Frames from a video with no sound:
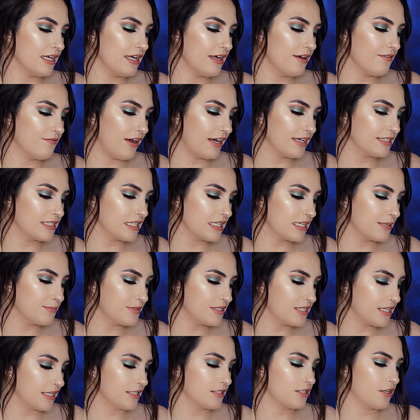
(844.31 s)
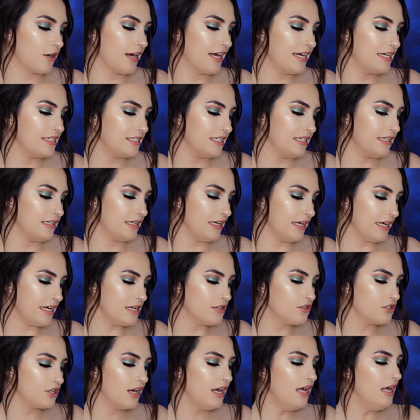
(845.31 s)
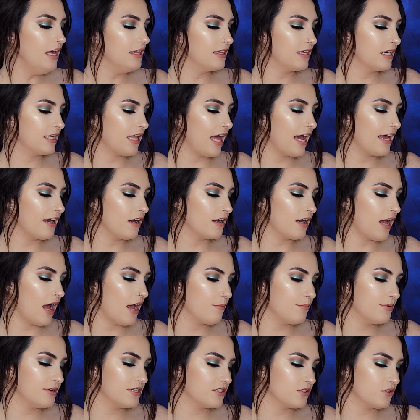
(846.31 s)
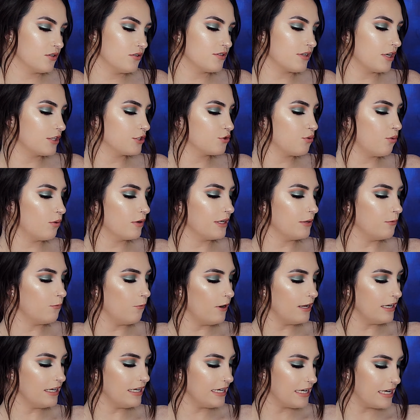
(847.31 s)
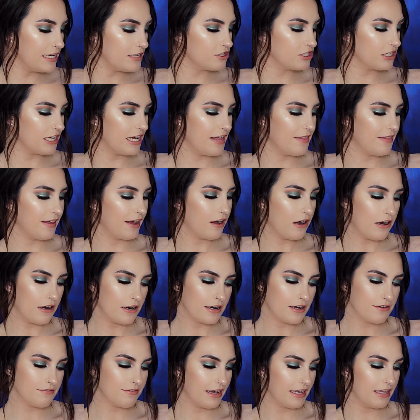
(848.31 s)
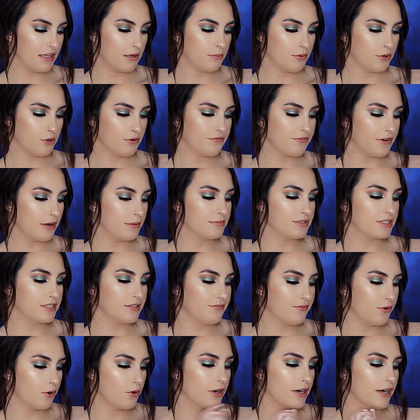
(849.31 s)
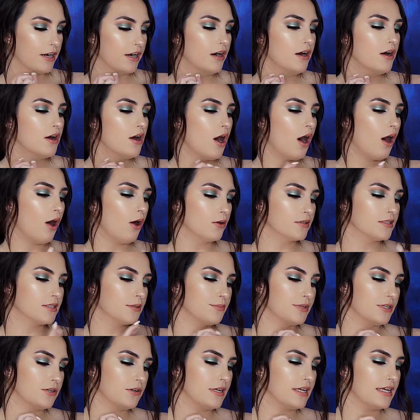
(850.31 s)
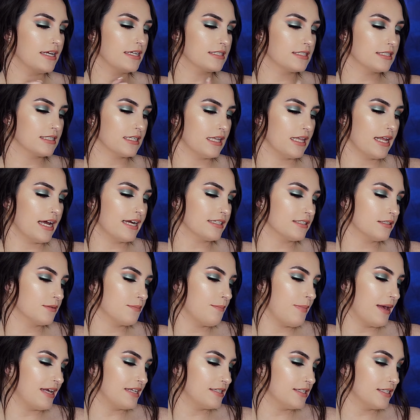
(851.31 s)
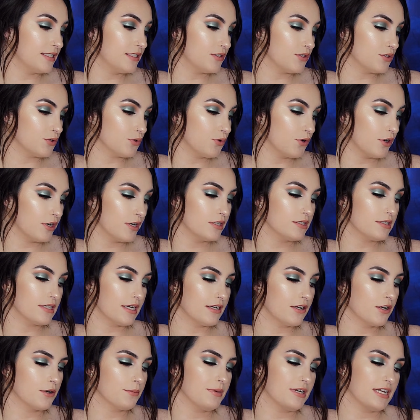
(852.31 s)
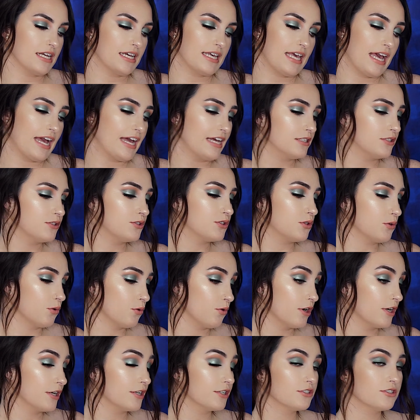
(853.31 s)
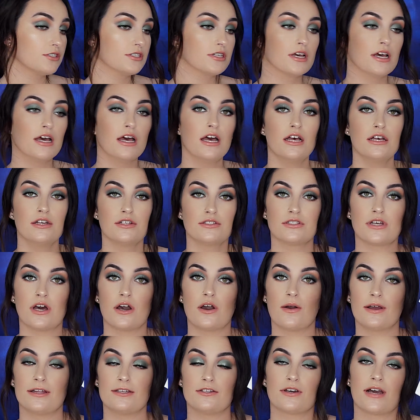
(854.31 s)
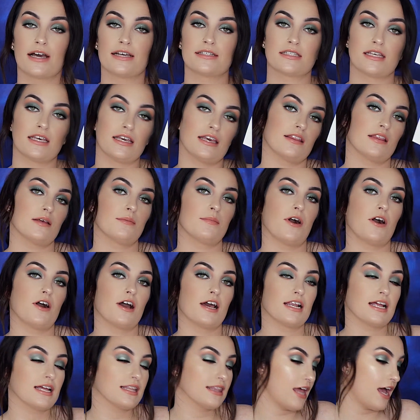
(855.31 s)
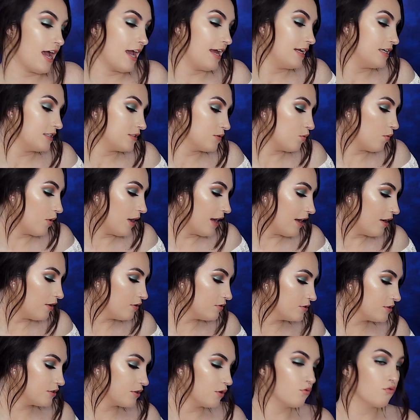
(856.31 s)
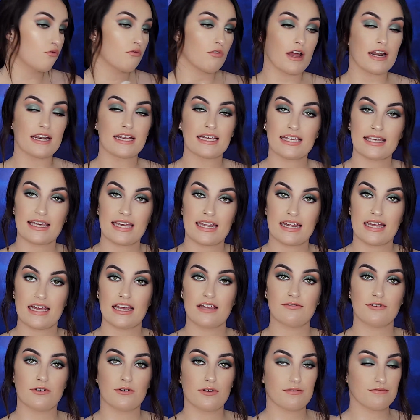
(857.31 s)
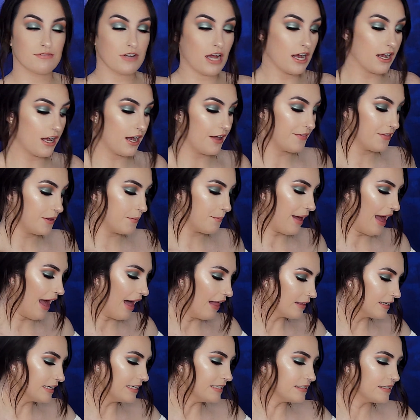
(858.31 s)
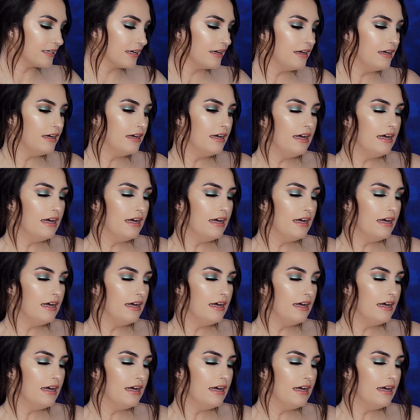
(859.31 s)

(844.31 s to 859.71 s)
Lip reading: The Vice lipsticks are $18 each. The Glide On eye pencils are $21 each, and they are available from Sephora, Ulta Beauty, select Macy's stores, and Urban Decay stores. So, and you guys can get them online as well. So run and get it if you have not gotten the palette.